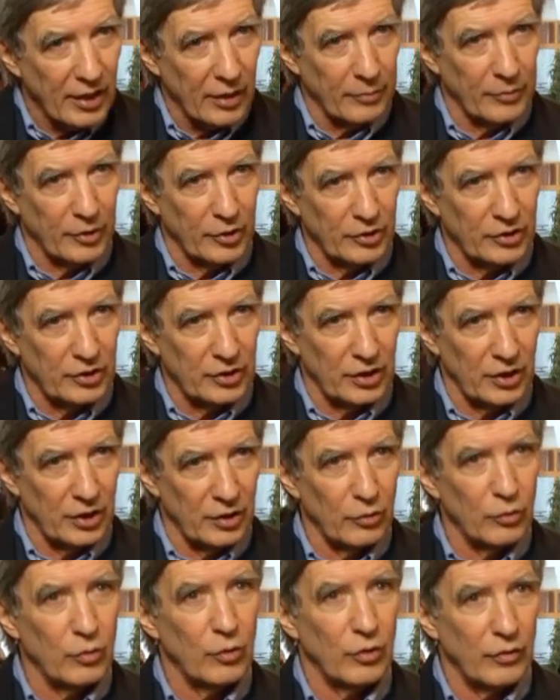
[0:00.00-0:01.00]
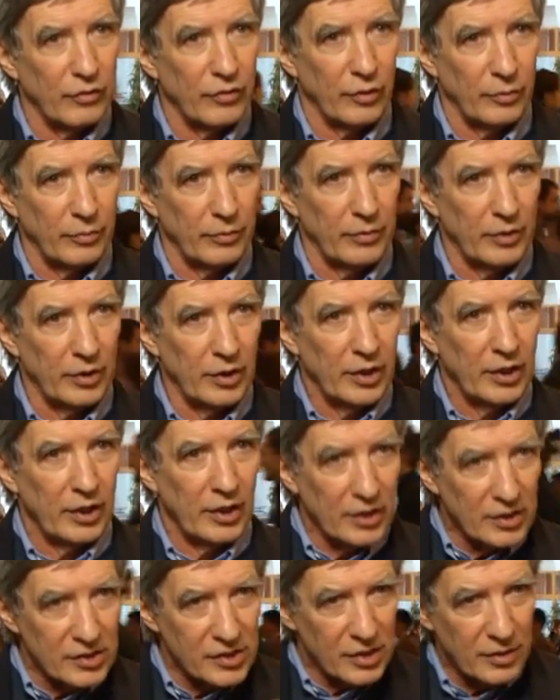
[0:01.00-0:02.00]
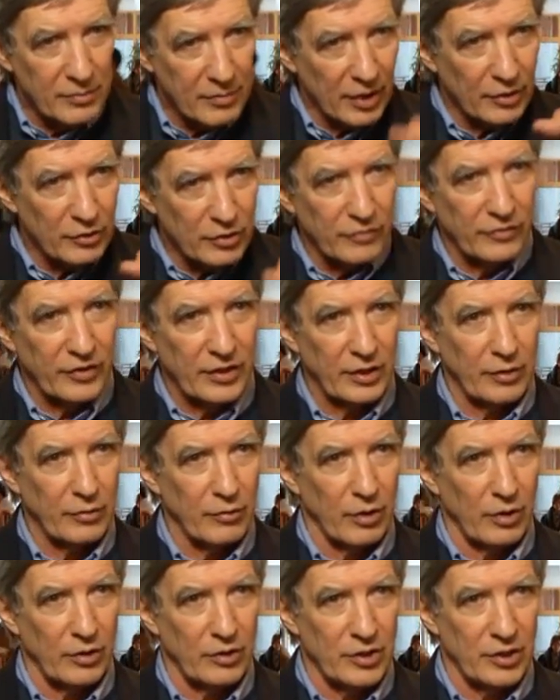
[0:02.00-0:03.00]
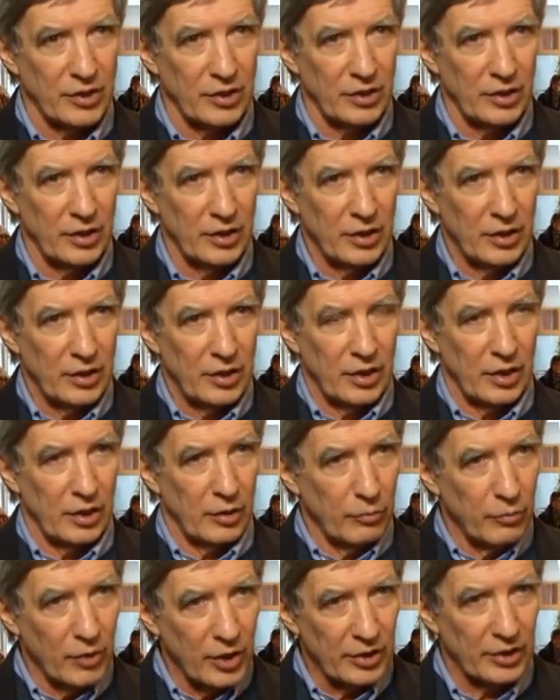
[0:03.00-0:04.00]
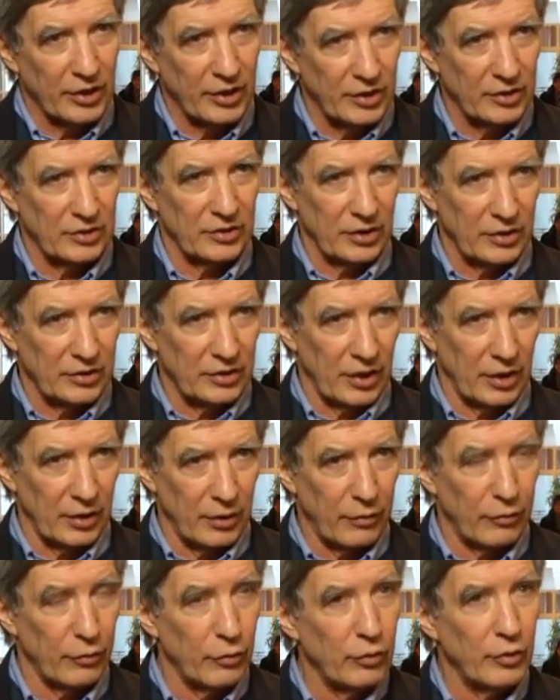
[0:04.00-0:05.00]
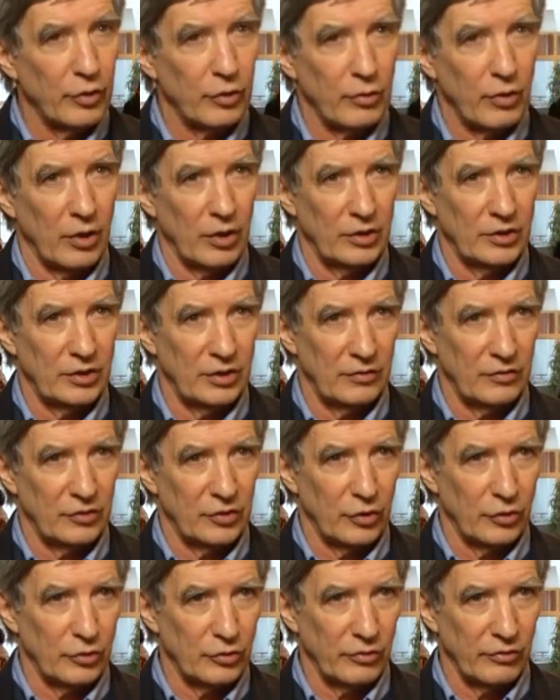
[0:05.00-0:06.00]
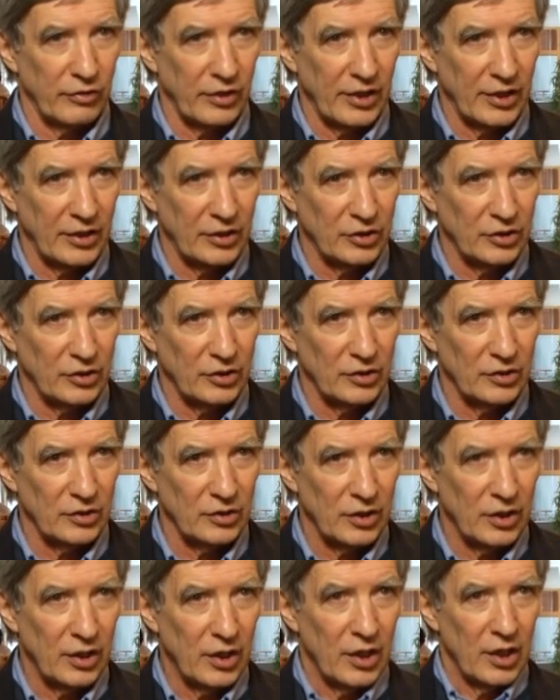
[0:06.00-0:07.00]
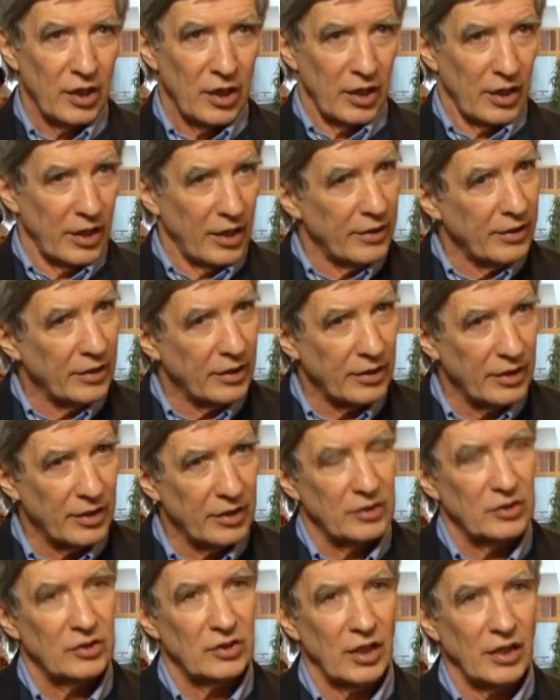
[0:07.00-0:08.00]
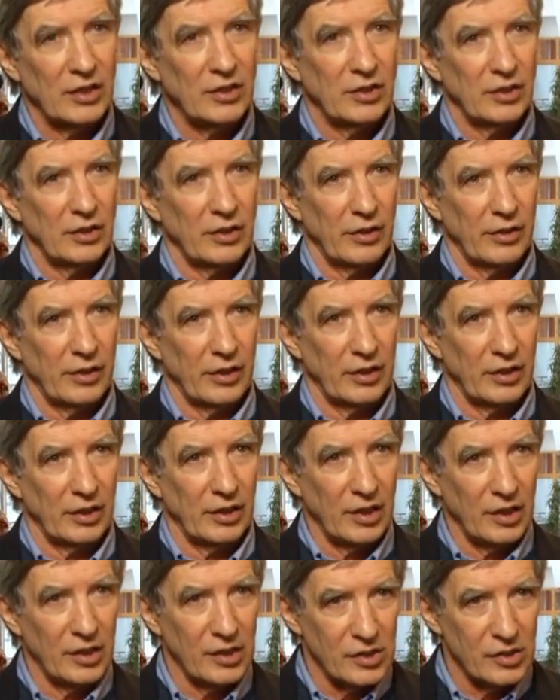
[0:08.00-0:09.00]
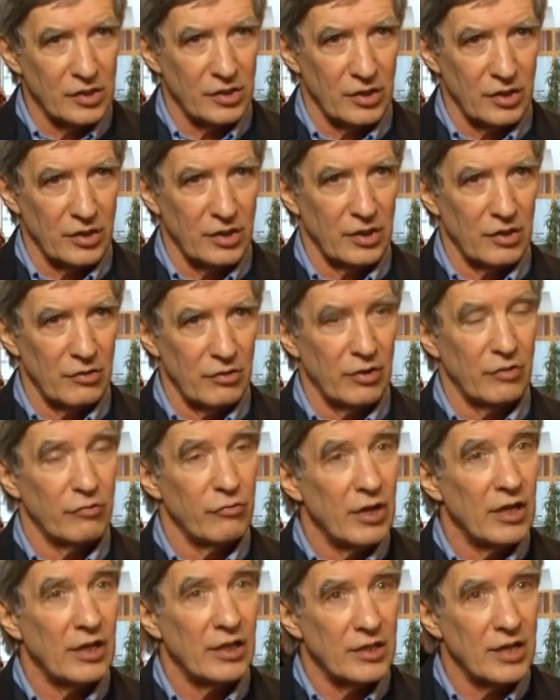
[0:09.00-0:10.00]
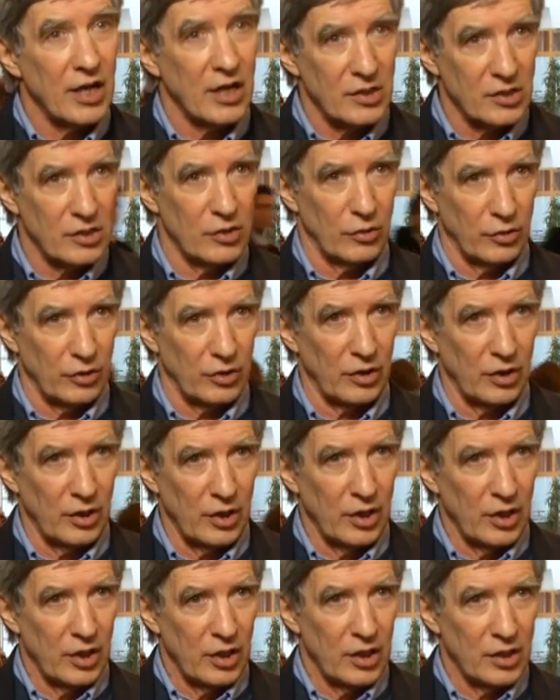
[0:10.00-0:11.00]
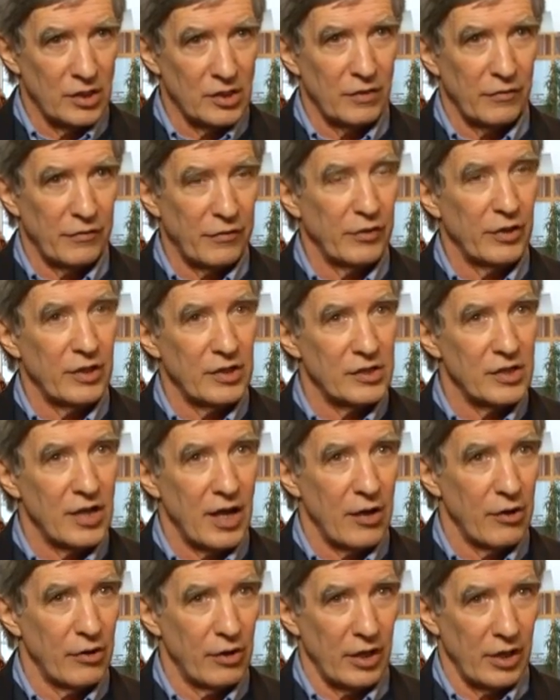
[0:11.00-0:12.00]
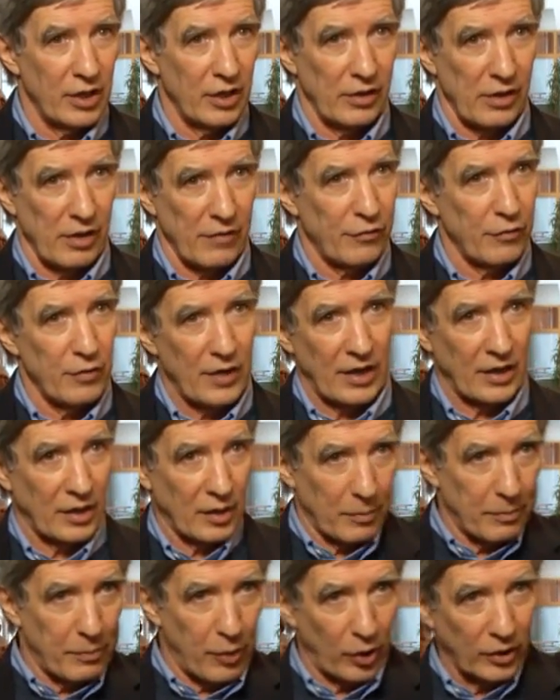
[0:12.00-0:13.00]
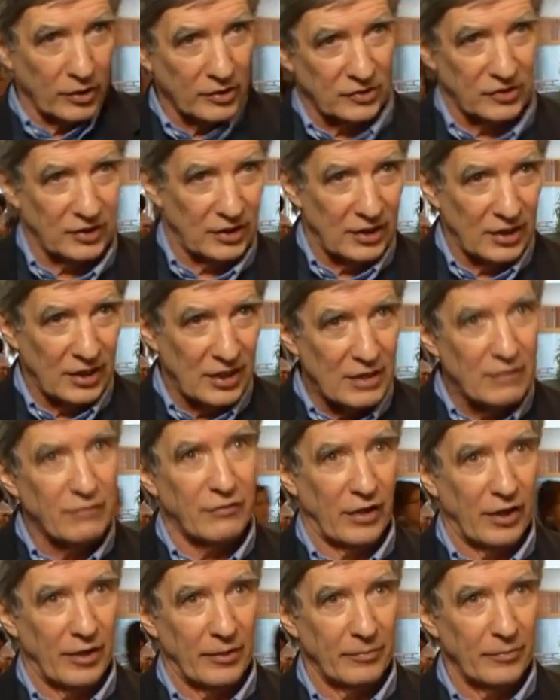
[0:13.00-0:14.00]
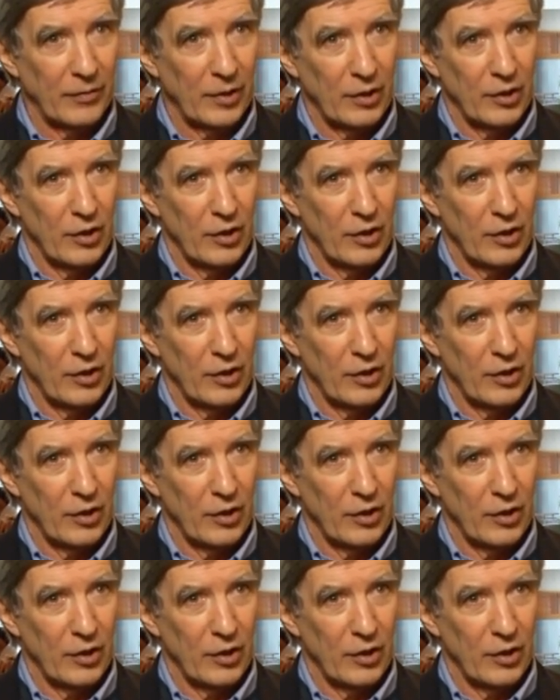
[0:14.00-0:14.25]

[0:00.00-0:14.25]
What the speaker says: element in all of them is the amount of inequality, working, as I said, through the quality of social relations. And I think the exciting thing is that it really does look as if there is now, if you like, a policy lever